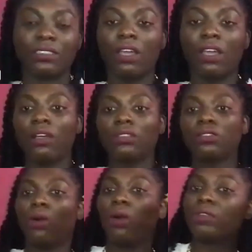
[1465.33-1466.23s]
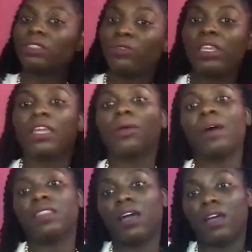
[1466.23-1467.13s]
So obviously thinking about
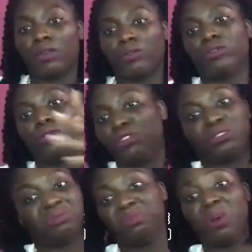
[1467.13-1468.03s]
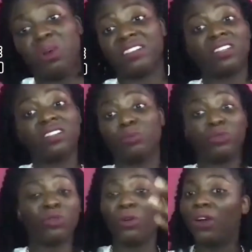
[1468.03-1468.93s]
that through just what I studied
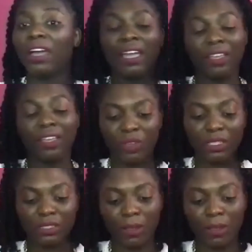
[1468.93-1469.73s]
before in theatre,